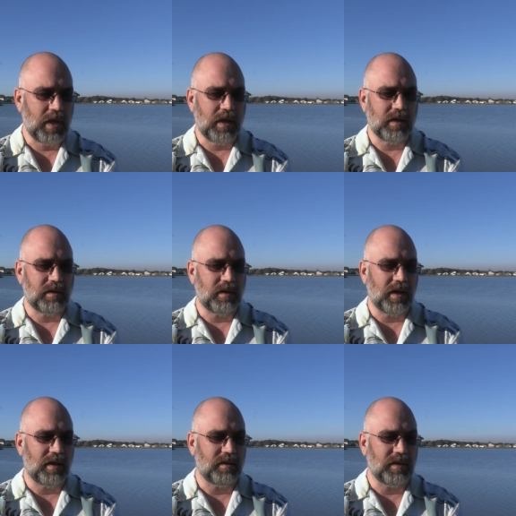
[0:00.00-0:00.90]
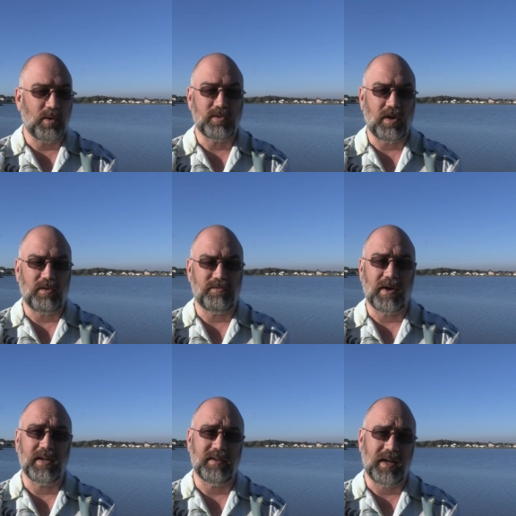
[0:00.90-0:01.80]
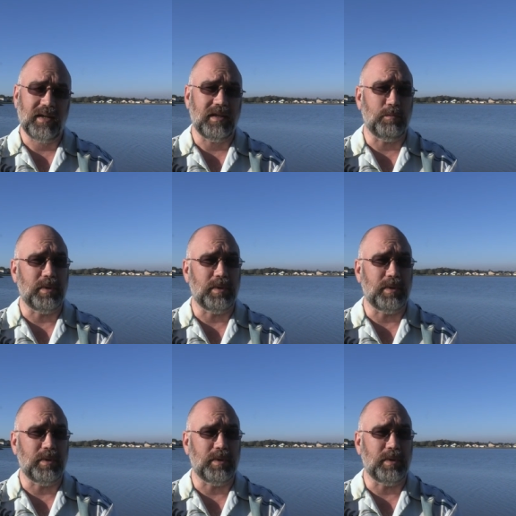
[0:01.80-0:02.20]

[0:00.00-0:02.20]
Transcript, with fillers: and uh, that was all fine and dandy.